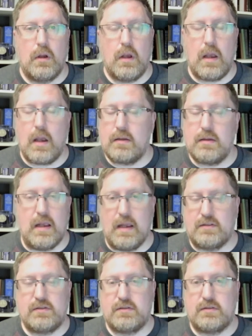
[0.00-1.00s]
And
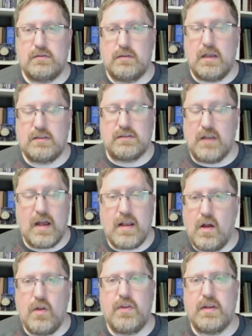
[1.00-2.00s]
it's it's not
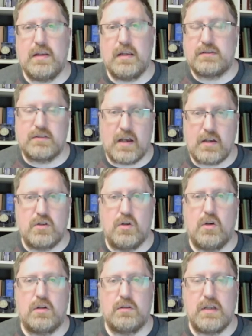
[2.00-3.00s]
healthy. It's not
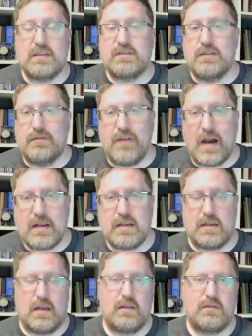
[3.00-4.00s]
good. It's
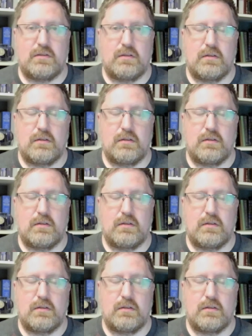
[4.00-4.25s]
dividing us.